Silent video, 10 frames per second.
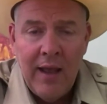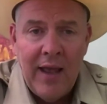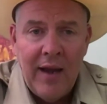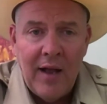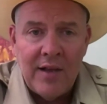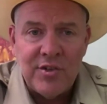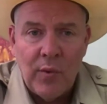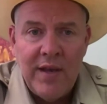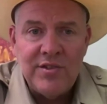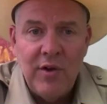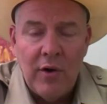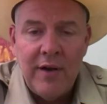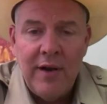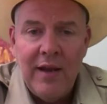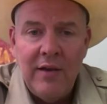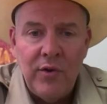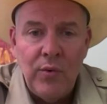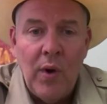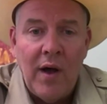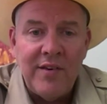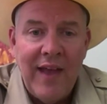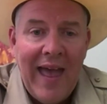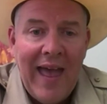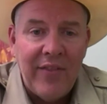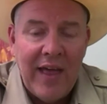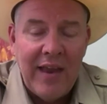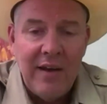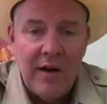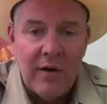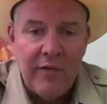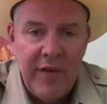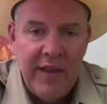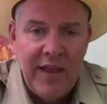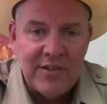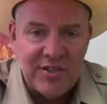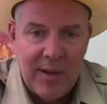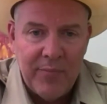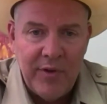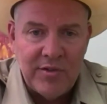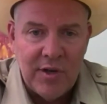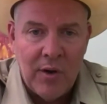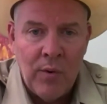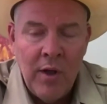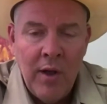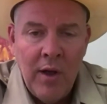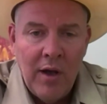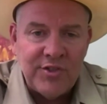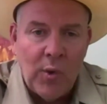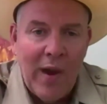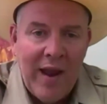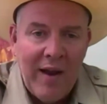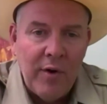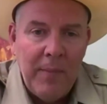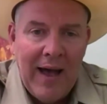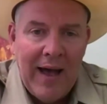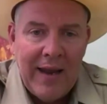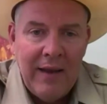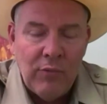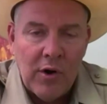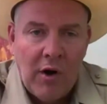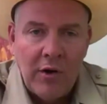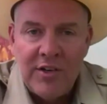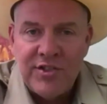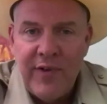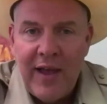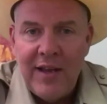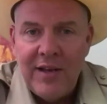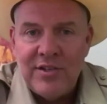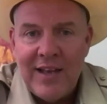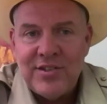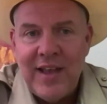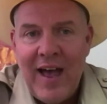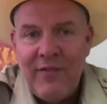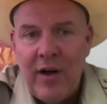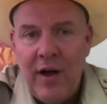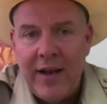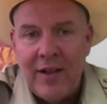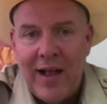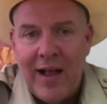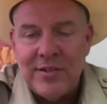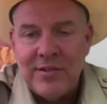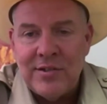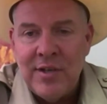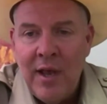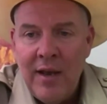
And uh, so he's going to need to uh, tag that deer if he gets something. So, so everybody, regardless of age, has to have a hunting license.